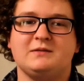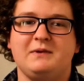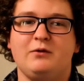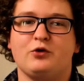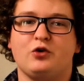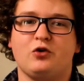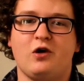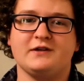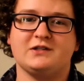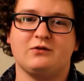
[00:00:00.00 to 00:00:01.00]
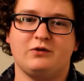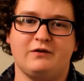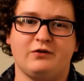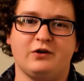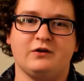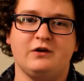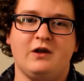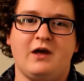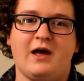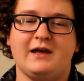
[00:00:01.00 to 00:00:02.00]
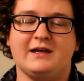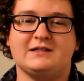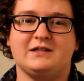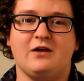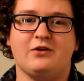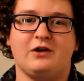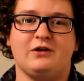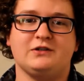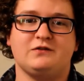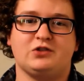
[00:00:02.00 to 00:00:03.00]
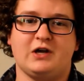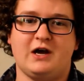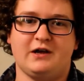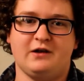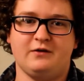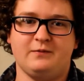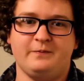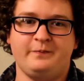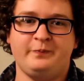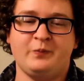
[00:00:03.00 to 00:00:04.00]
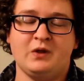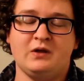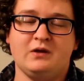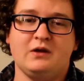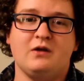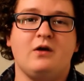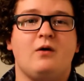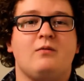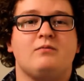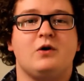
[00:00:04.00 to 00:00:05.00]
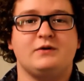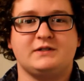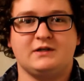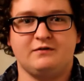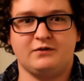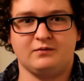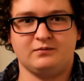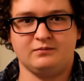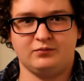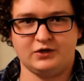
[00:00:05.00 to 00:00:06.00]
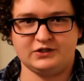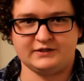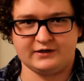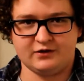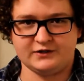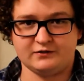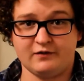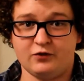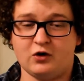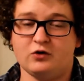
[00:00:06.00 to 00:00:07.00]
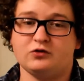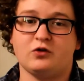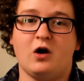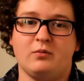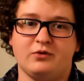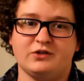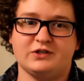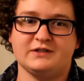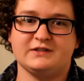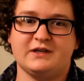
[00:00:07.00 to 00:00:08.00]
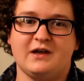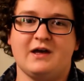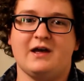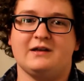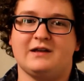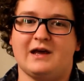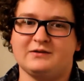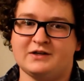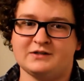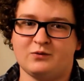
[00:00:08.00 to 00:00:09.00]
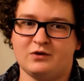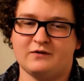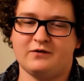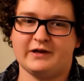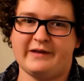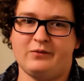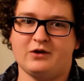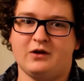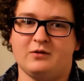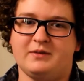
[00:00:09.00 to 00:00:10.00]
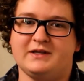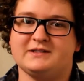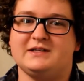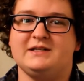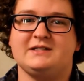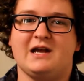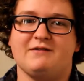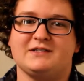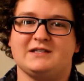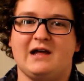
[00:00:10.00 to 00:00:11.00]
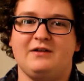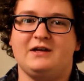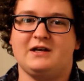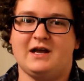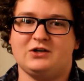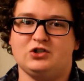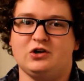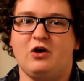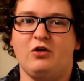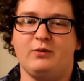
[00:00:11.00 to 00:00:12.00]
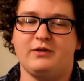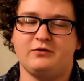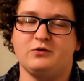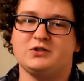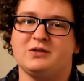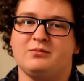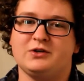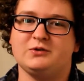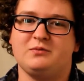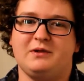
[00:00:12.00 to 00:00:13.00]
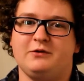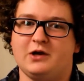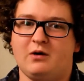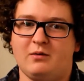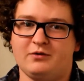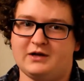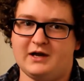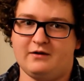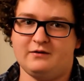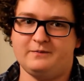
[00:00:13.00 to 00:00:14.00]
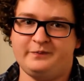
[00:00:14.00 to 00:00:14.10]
to be able to cross the river and get to the other areas of Chicago. Most of the bridges that cross the river are drawbridges, and that doesn't work for a cable car because it needs to have a solid connection all the way through so the bridge wouldn't be able to go up or down.